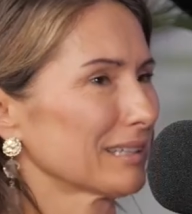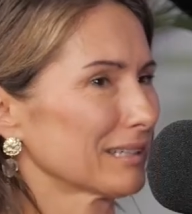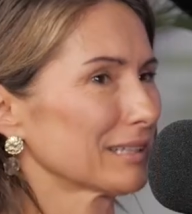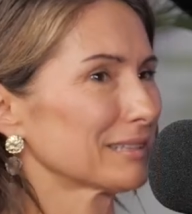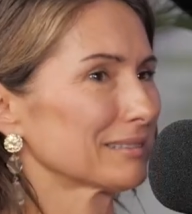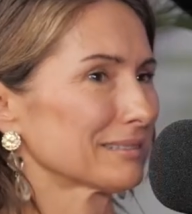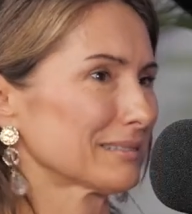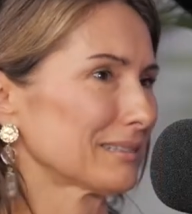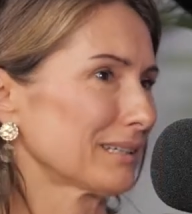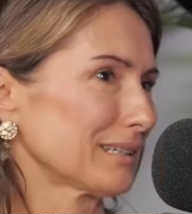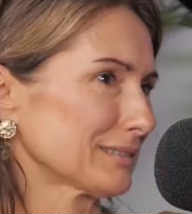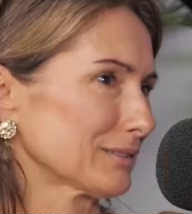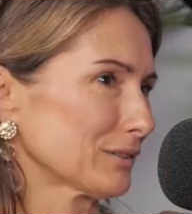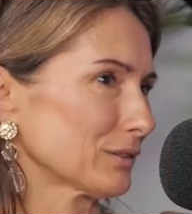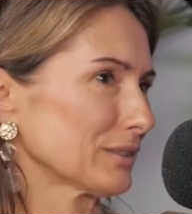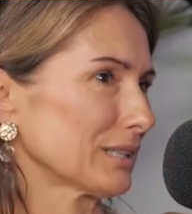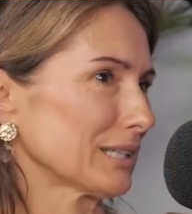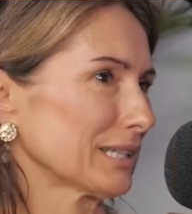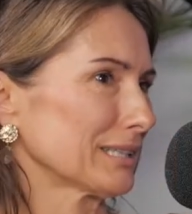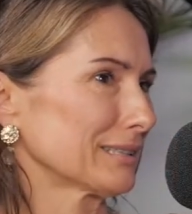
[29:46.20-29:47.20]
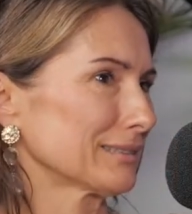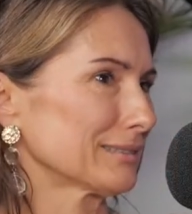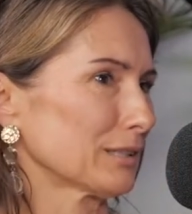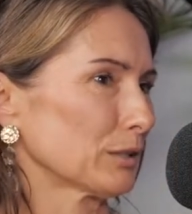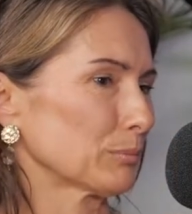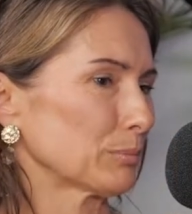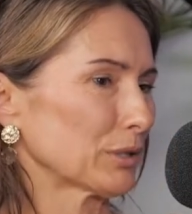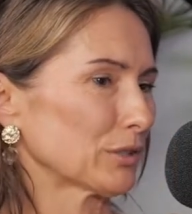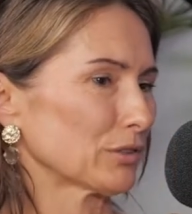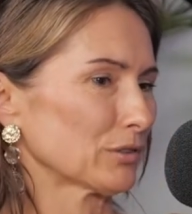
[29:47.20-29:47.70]
and it starts on that
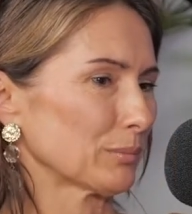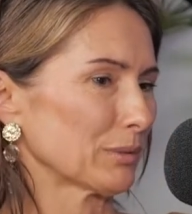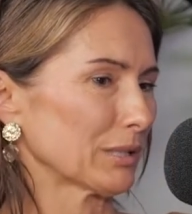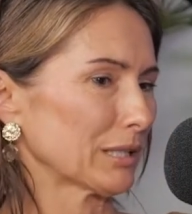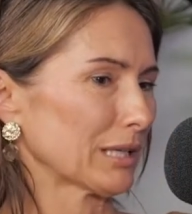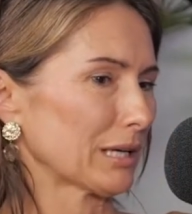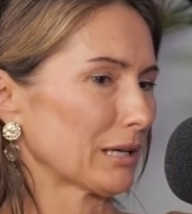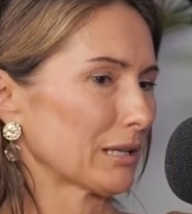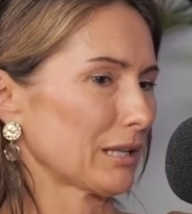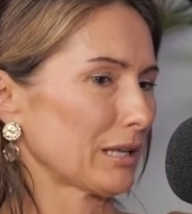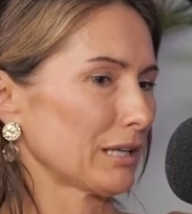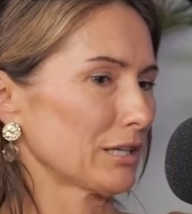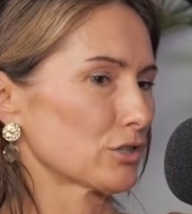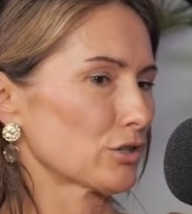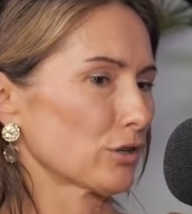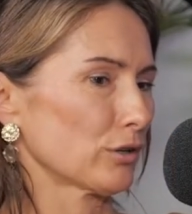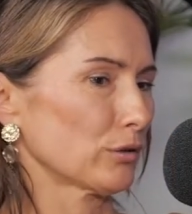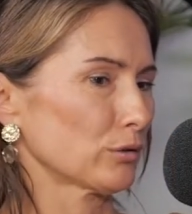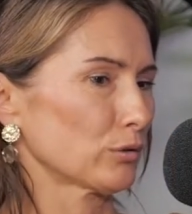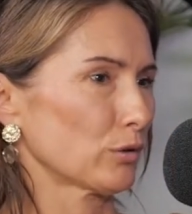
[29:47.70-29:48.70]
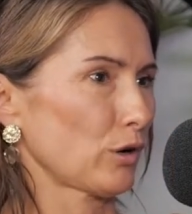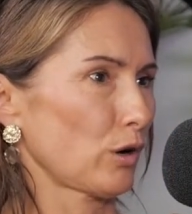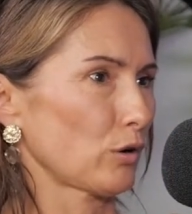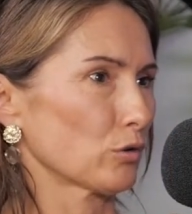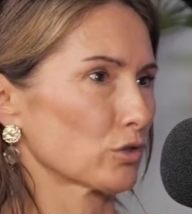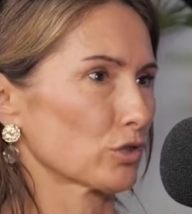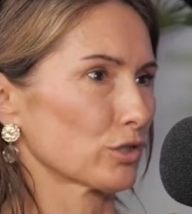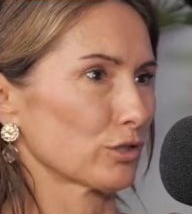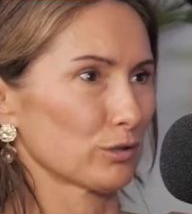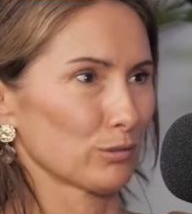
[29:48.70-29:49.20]
inside, because the internal
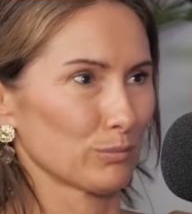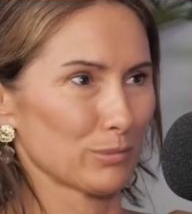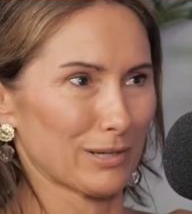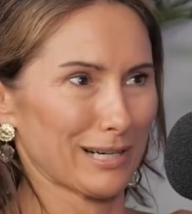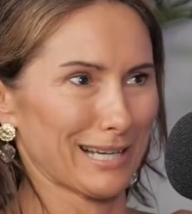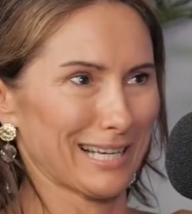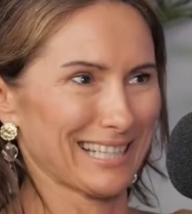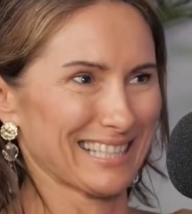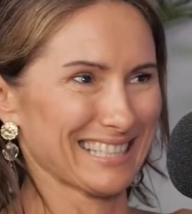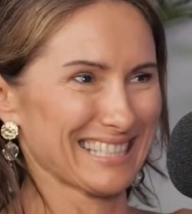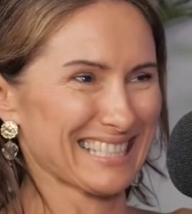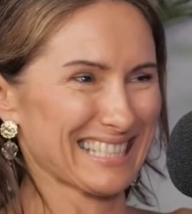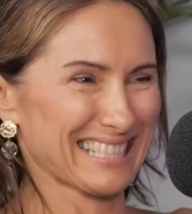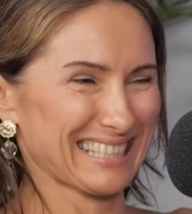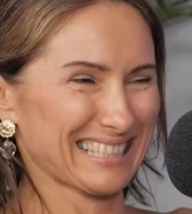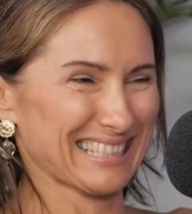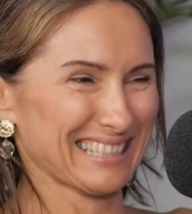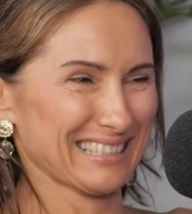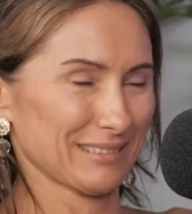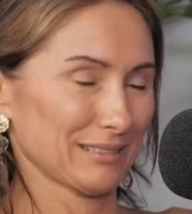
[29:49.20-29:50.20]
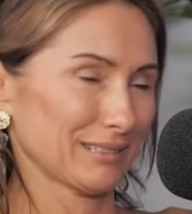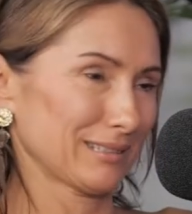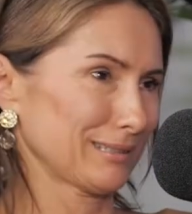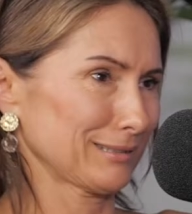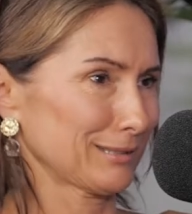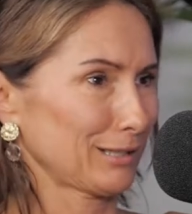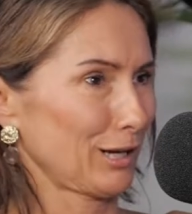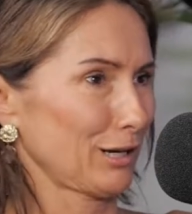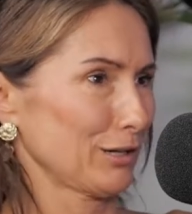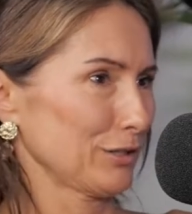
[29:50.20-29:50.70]
culture or brand, I
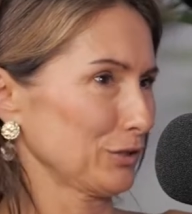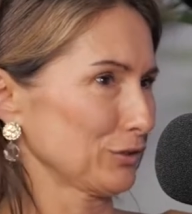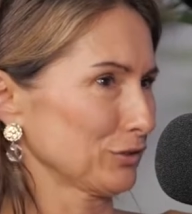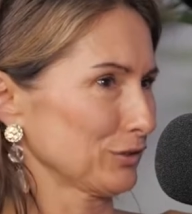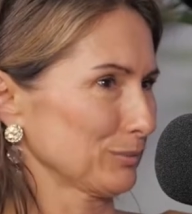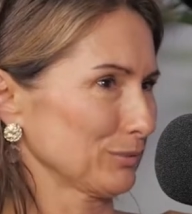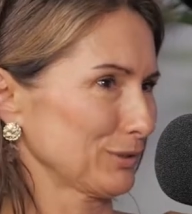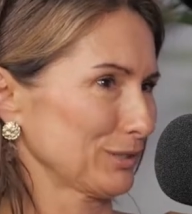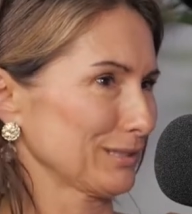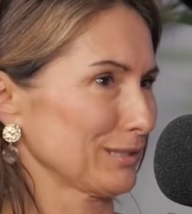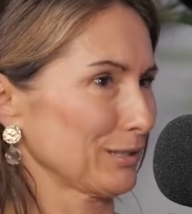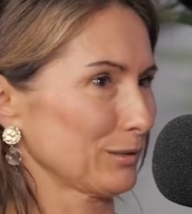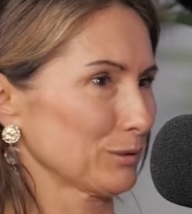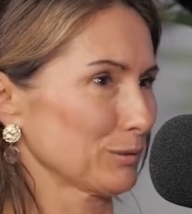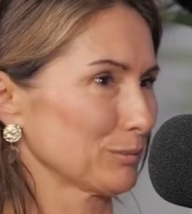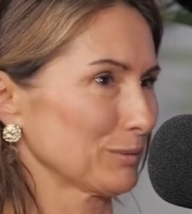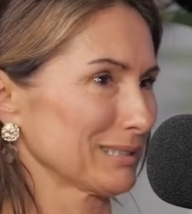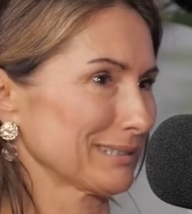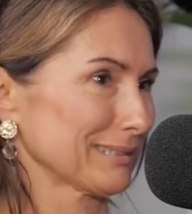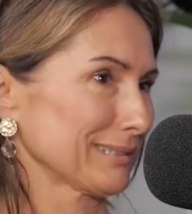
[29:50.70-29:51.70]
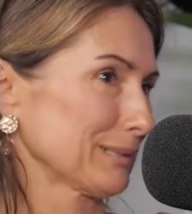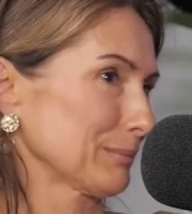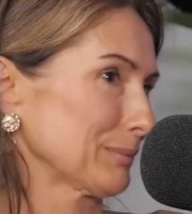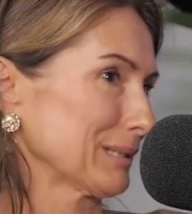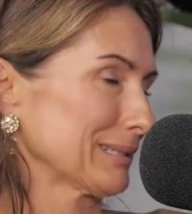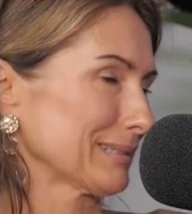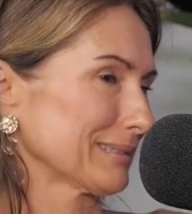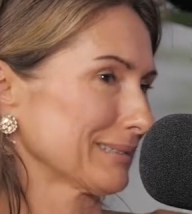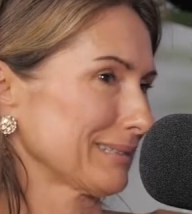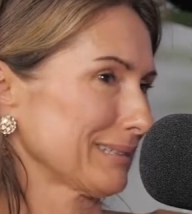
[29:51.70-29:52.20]
kind of use them synonymously
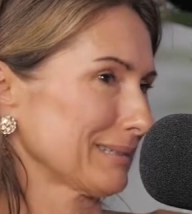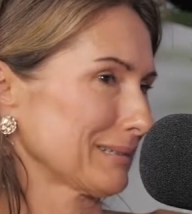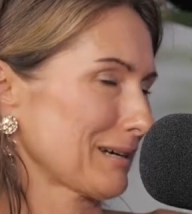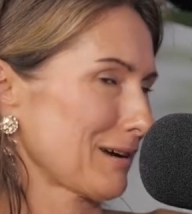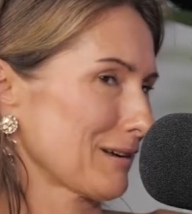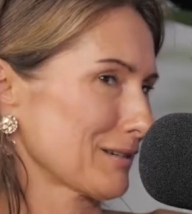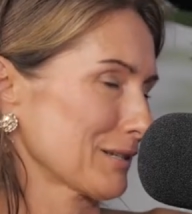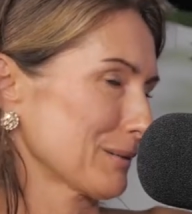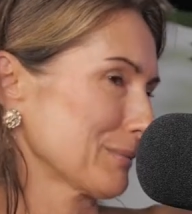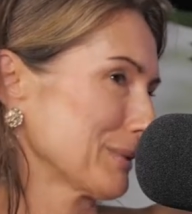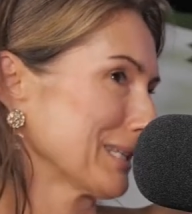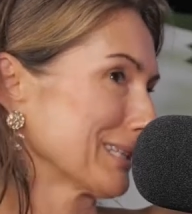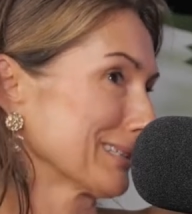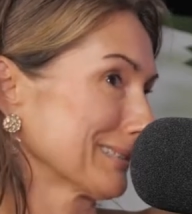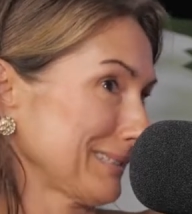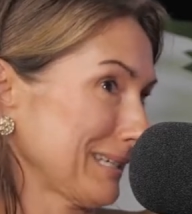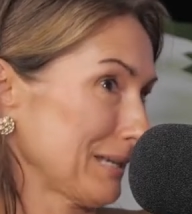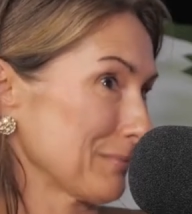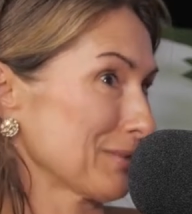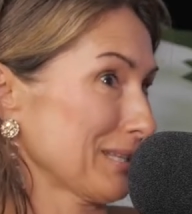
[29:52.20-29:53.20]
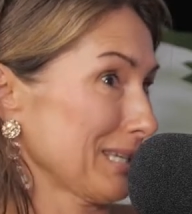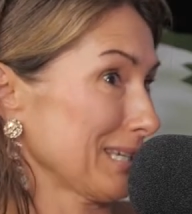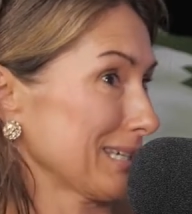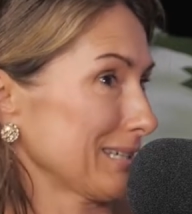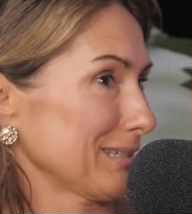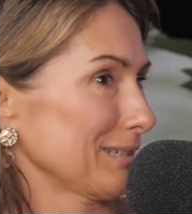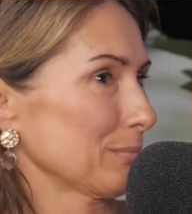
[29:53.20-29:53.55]
because they're, to me, the same thing.